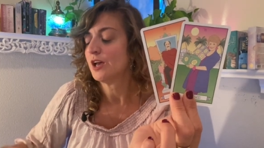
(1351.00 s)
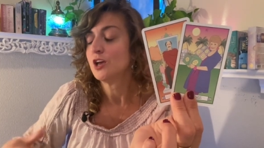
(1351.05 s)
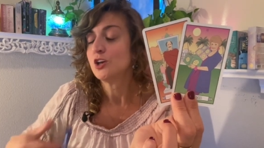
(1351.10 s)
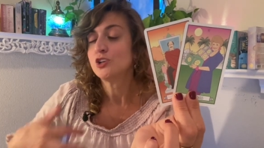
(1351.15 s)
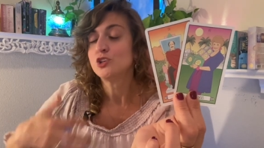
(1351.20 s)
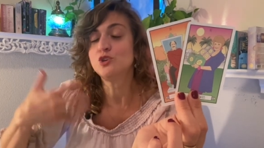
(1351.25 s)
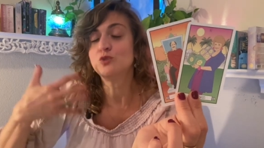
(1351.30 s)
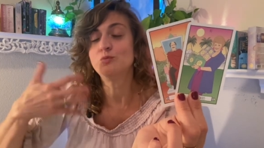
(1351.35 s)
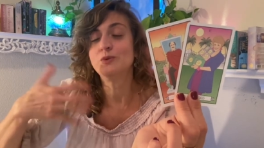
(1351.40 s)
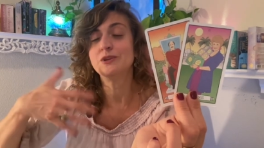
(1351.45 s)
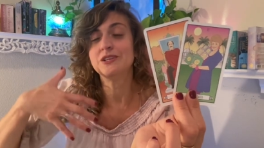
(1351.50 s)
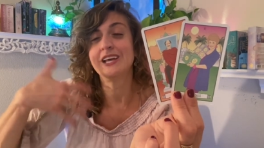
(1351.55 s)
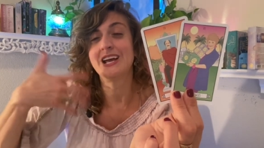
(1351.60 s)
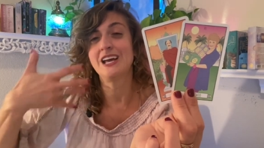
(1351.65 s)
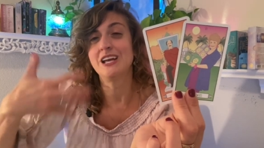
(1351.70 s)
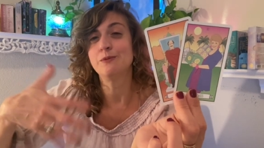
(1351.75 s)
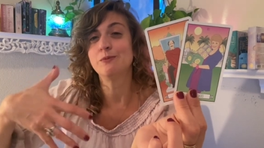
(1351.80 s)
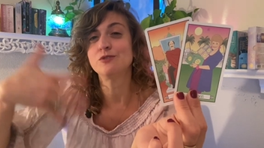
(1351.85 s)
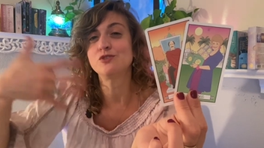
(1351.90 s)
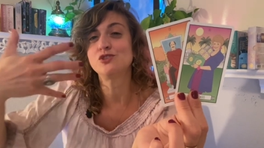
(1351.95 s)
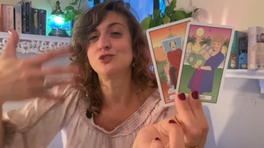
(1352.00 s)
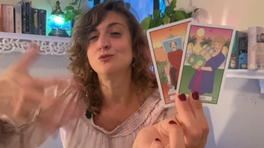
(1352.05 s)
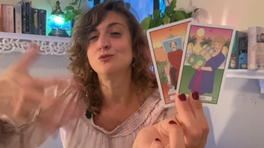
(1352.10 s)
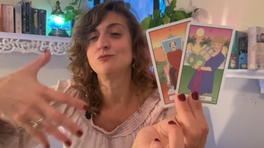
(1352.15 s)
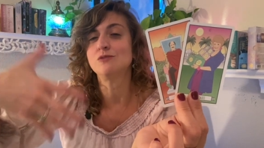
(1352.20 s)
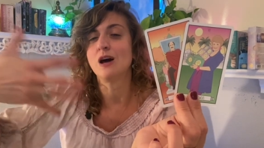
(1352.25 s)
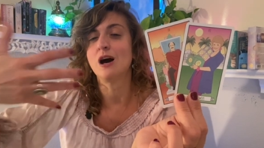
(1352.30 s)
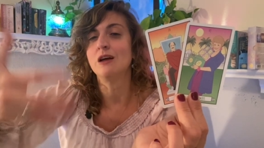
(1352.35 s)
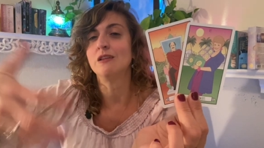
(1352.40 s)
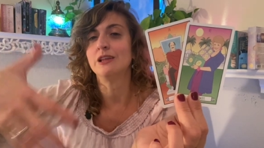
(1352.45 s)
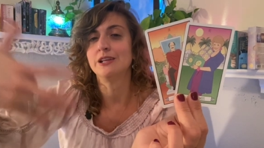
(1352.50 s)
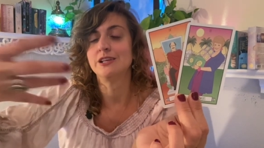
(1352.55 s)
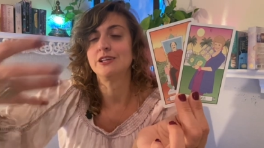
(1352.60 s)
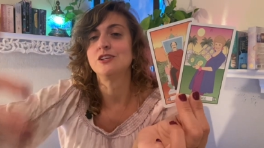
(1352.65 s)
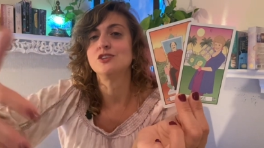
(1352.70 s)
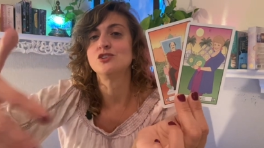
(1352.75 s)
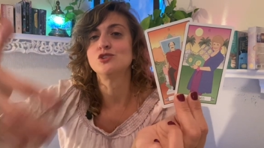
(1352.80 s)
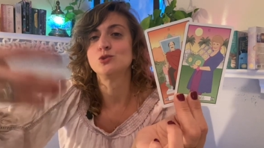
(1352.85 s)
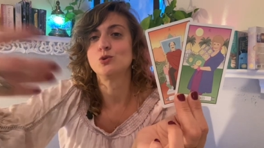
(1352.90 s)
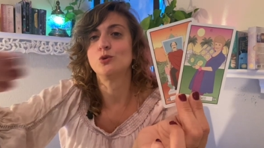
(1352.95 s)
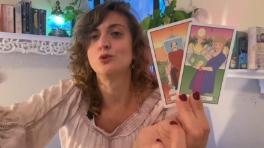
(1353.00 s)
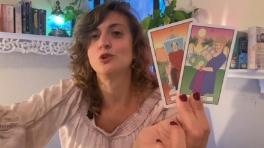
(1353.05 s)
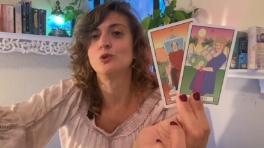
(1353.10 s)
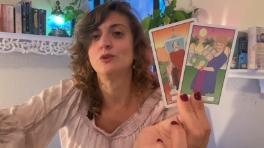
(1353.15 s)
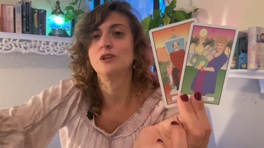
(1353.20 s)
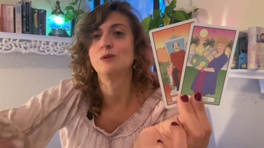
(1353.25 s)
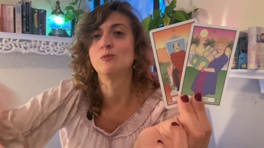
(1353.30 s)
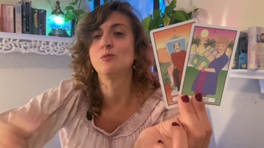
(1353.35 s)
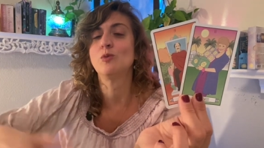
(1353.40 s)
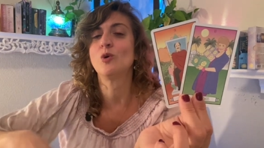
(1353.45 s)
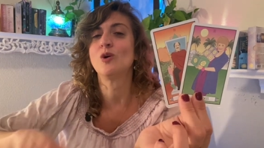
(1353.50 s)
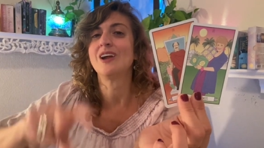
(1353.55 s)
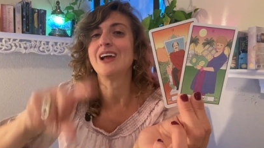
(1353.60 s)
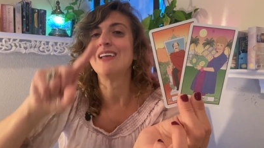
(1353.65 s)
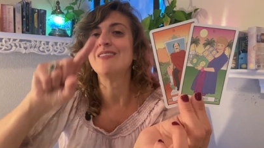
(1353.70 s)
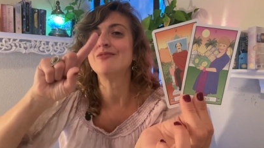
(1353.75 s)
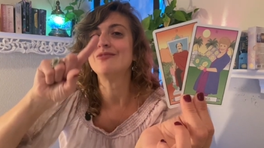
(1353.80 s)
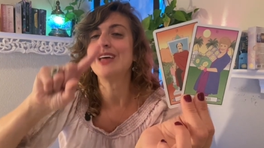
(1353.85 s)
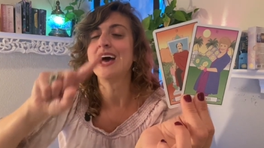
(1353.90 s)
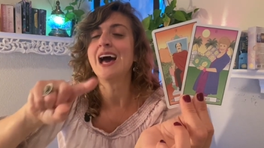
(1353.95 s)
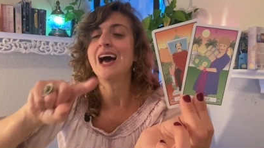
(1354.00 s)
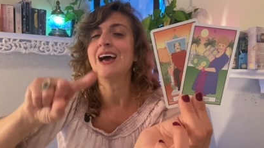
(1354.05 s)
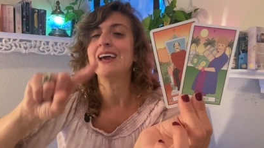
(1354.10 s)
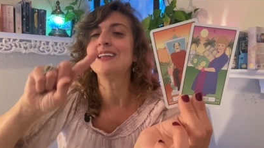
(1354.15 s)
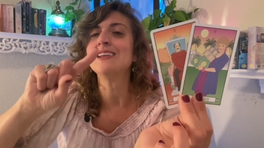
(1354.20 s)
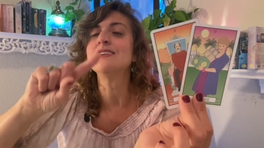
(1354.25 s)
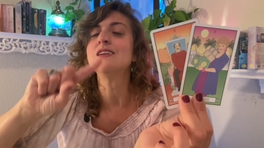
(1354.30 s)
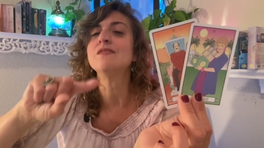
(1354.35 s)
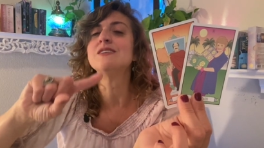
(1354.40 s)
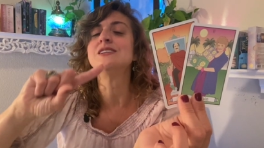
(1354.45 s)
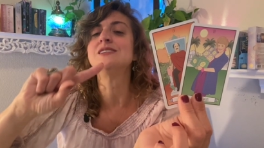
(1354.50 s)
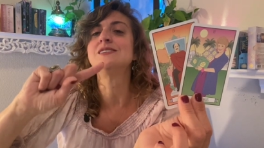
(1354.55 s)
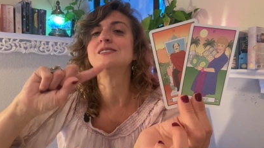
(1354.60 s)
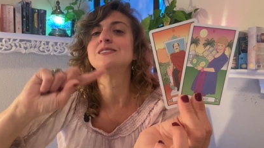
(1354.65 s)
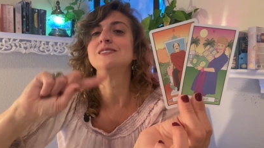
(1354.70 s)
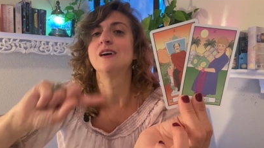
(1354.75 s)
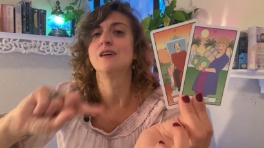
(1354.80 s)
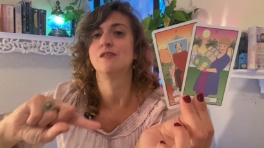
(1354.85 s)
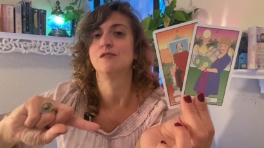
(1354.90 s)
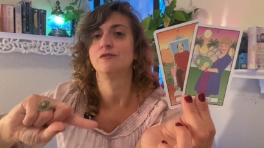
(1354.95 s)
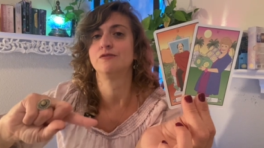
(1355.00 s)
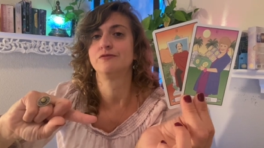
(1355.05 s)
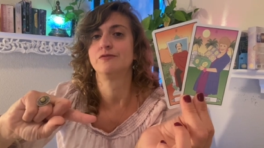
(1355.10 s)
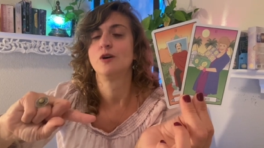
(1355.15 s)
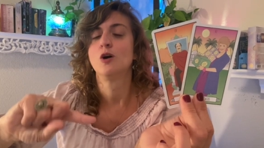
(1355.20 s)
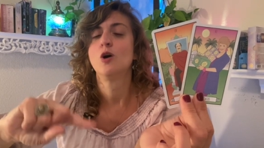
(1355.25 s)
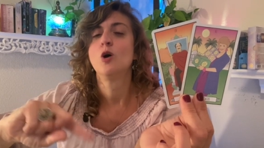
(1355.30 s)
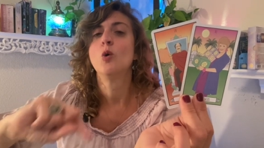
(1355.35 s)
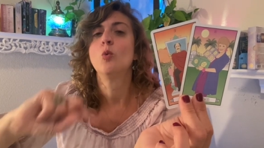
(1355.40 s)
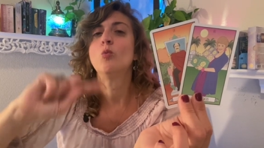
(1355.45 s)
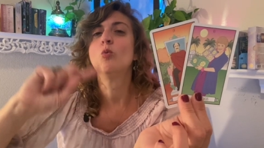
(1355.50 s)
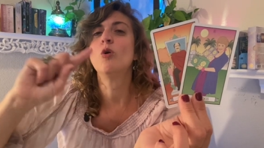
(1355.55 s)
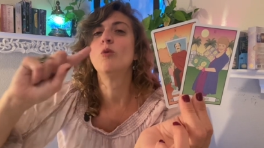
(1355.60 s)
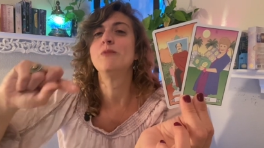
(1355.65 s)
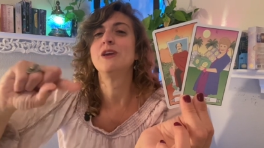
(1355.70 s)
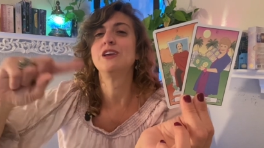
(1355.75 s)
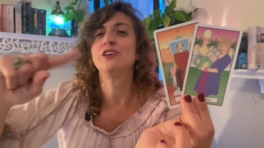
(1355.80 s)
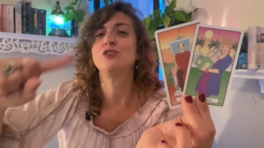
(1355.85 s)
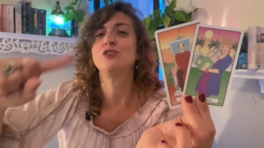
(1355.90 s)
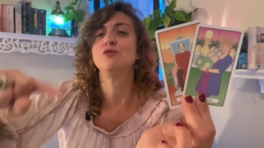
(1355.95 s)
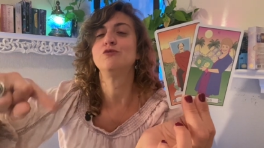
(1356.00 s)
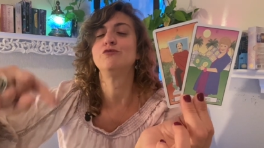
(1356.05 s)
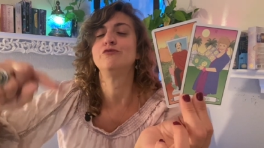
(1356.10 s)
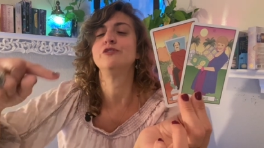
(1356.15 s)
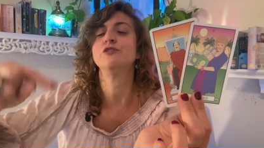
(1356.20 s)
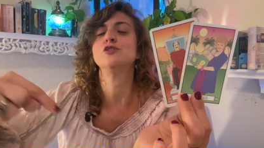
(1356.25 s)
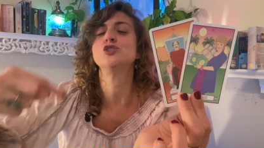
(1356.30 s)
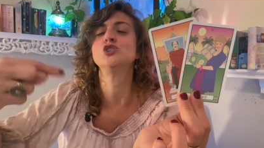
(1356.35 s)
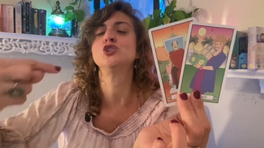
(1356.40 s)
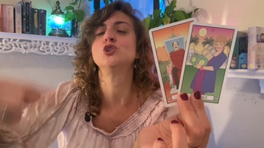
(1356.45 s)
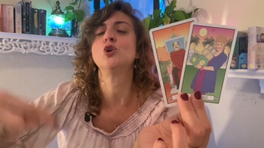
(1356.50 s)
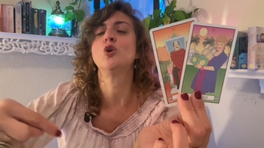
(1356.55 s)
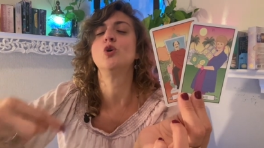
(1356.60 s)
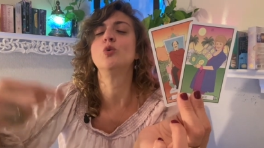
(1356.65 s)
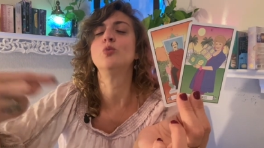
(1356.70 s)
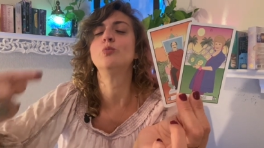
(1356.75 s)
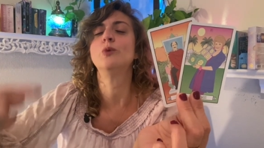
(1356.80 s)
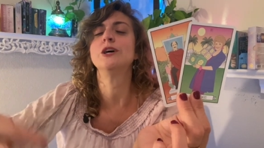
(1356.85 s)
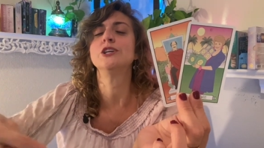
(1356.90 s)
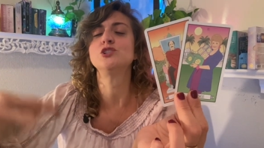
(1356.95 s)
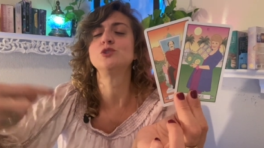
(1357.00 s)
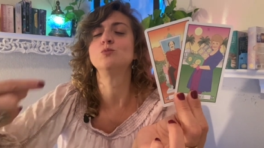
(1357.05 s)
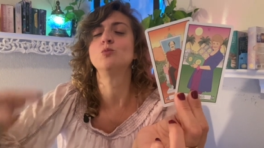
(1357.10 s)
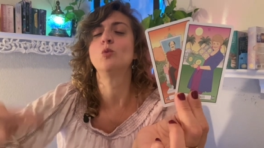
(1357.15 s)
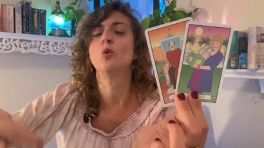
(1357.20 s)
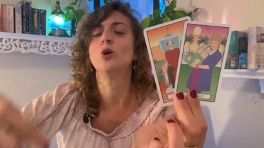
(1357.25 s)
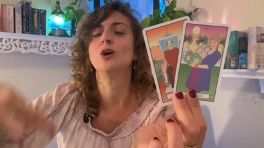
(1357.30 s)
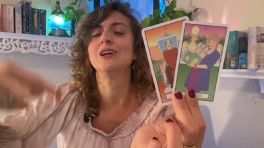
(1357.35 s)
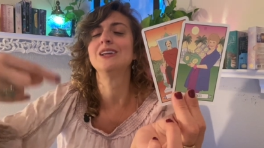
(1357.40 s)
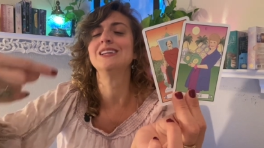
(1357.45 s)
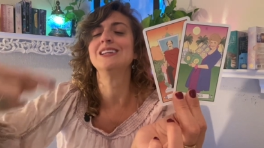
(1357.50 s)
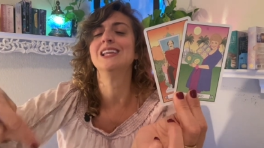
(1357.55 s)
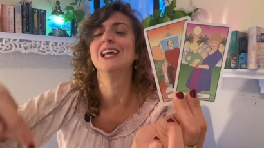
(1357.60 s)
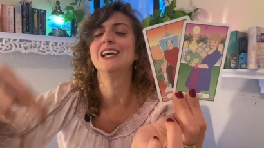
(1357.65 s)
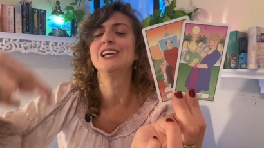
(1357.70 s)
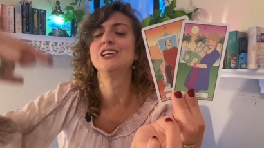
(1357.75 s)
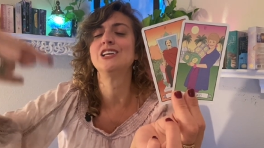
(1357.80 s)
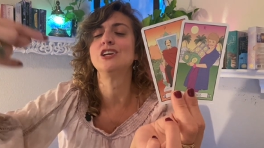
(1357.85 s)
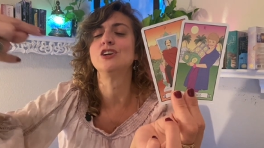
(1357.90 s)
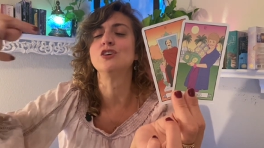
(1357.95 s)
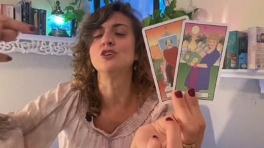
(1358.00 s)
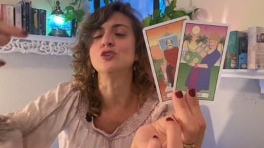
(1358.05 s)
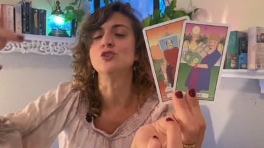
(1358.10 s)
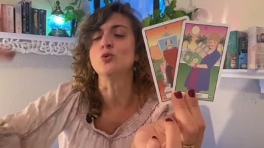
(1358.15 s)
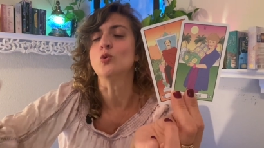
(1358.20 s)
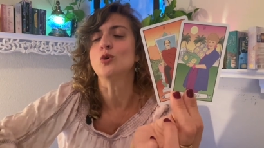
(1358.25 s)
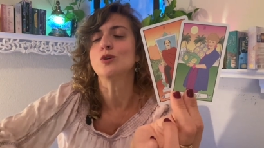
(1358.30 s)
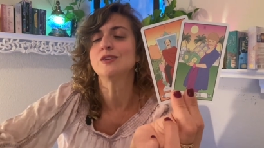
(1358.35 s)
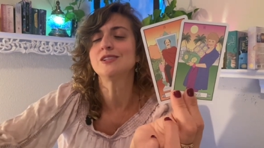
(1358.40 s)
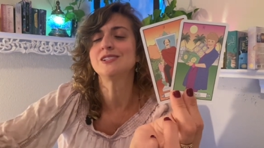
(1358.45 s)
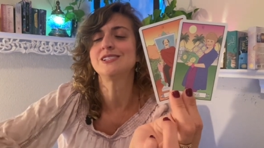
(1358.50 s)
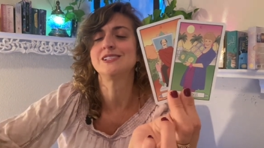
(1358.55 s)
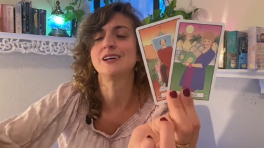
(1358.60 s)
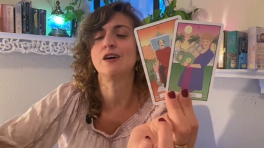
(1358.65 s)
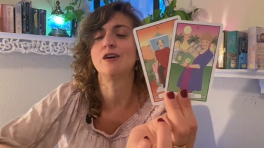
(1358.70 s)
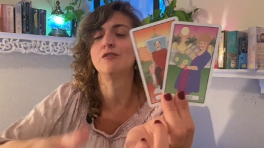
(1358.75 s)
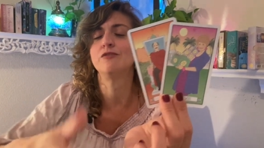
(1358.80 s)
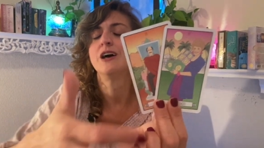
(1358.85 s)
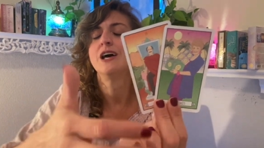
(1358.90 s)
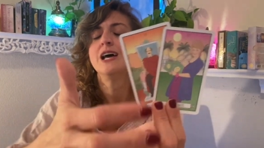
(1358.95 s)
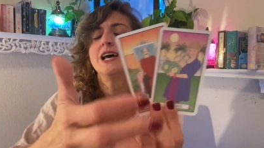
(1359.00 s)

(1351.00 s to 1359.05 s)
You've been able to not let it control you anymore. And that in and of itself will make you feel so much more like yourself